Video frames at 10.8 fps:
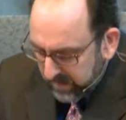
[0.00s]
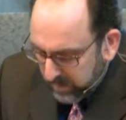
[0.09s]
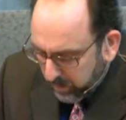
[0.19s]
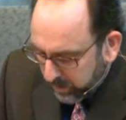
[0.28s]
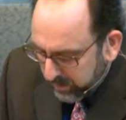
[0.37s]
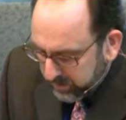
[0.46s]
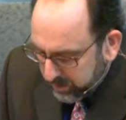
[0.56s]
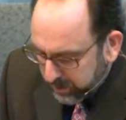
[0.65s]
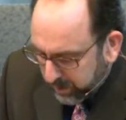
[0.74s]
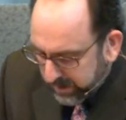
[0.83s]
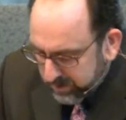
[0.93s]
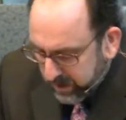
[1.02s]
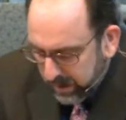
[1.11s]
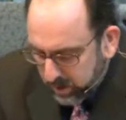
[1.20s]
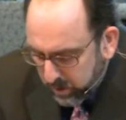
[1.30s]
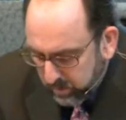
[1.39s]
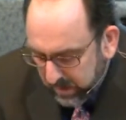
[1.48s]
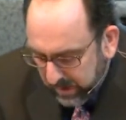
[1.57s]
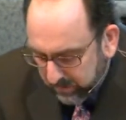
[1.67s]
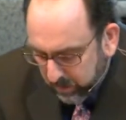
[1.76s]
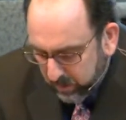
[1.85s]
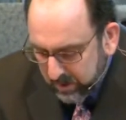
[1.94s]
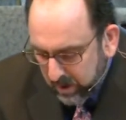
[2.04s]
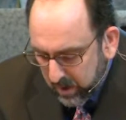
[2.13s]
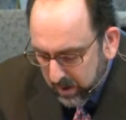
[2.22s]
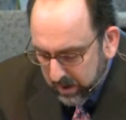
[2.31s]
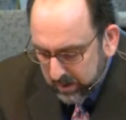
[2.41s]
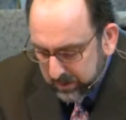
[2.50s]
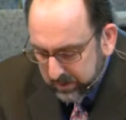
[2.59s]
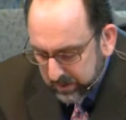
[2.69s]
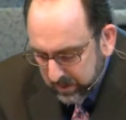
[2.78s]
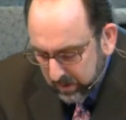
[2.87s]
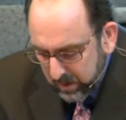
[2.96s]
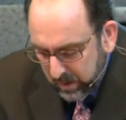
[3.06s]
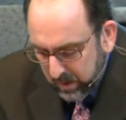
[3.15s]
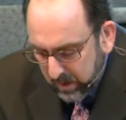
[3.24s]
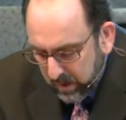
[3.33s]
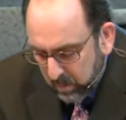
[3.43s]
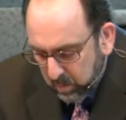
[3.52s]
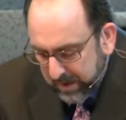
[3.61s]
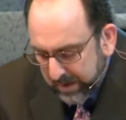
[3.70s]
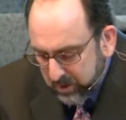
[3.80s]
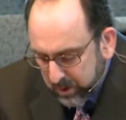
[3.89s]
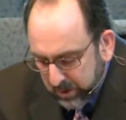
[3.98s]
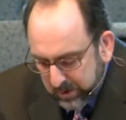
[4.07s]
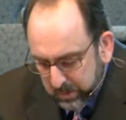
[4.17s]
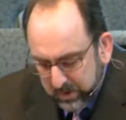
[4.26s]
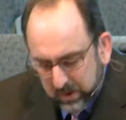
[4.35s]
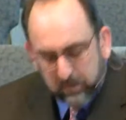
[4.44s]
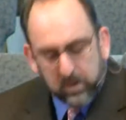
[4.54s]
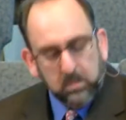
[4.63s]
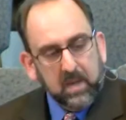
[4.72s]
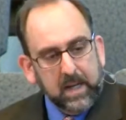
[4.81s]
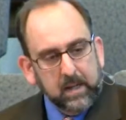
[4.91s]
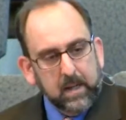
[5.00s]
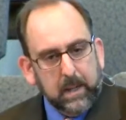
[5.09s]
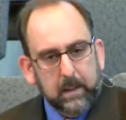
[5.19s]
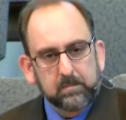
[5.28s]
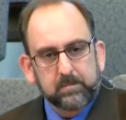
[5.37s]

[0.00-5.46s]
Ruth's choice on a human level was hers, but that choice was governed by God.